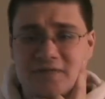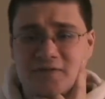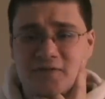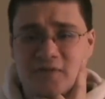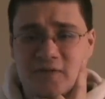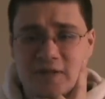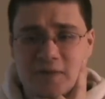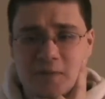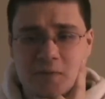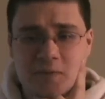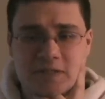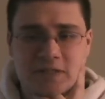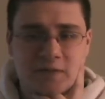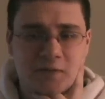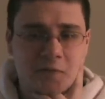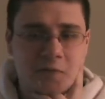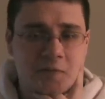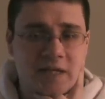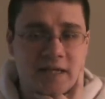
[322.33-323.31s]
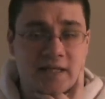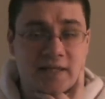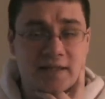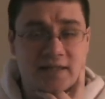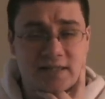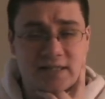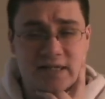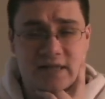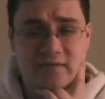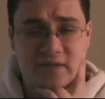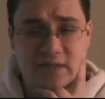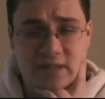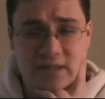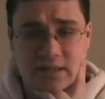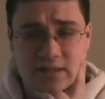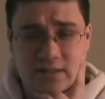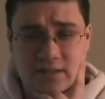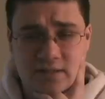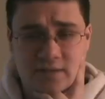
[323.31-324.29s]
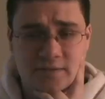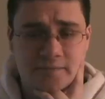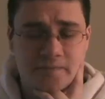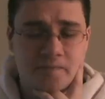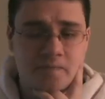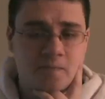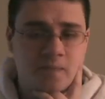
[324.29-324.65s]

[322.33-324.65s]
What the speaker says: of films that were made in the 70s